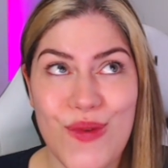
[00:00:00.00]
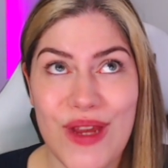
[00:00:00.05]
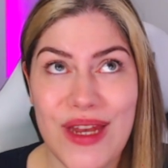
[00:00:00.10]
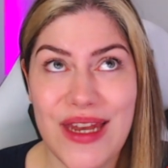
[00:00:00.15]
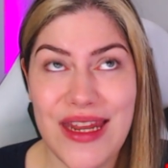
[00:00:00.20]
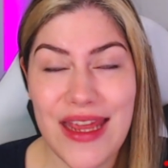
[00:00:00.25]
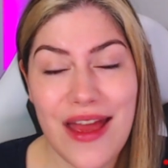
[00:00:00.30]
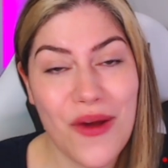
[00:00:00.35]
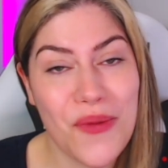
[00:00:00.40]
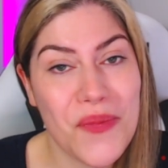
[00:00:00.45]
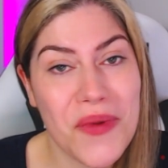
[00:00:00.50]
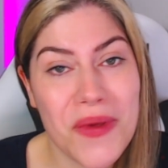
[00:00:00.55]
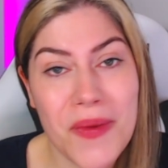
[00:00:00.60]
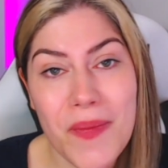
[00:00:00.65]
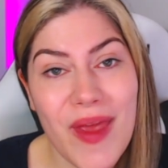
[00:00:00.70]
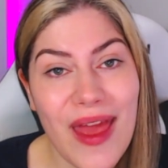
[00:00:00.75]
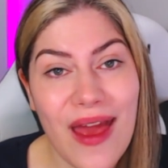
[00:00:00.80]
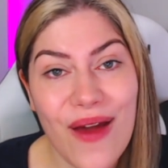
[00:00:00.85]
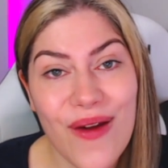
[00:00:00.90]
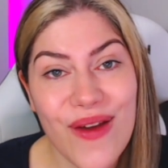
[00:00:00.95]
really helping
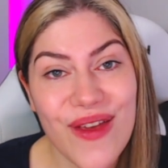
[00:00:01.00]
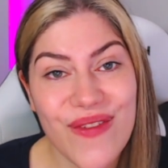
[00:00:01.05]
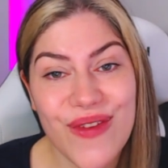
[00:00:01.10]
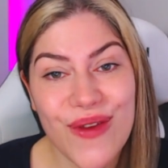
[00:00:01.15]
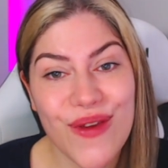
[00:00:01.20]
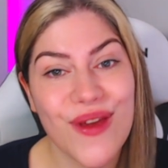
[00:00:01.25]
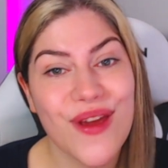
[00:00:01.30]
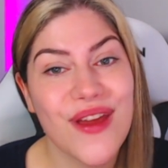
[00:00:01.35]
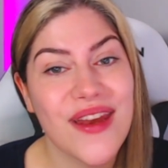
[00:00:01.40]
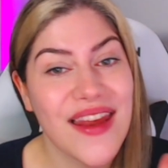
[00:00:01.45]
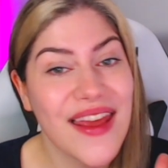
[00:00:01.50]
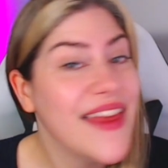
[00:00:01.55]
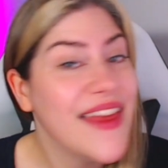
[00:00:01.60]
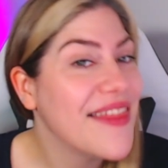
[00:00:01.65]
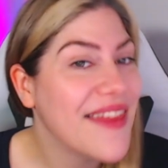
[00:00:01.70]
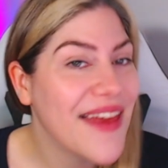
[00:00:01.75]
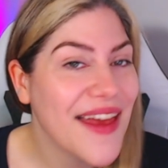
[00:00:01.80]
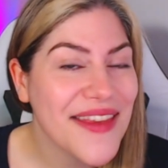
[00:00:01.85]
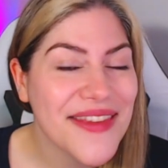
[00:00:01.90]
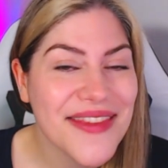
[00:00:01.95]
me out if you could hit
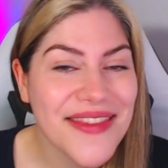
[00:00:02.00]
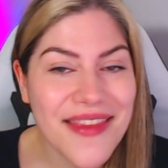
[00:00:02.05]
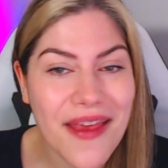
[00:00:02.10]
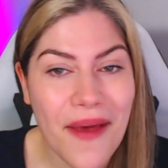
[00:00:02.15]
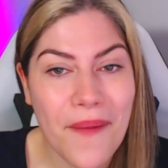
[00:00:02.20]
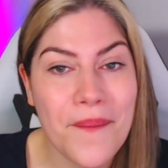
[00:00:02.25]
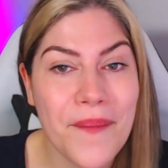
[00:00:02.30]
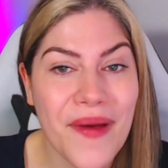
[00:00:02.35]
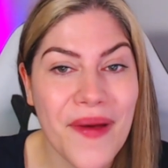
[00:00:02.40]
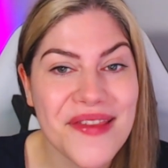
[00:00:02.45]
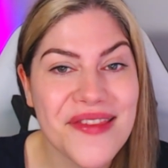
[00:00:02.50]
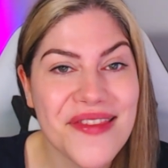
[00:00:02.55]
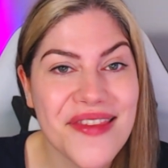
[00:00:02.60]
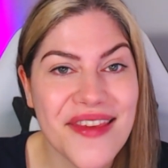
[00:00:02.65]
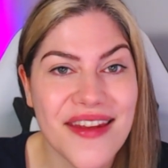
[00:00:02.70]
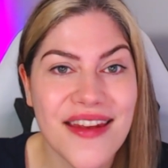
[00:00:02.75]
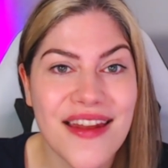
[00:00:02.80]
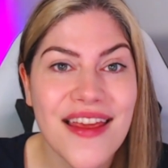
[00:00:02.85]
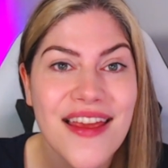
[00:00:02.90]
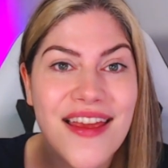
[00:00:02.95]
that sub
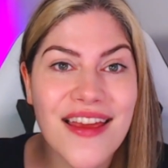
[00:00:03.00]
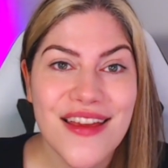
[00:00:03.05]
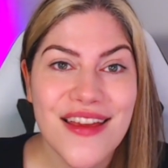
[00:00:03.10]
button.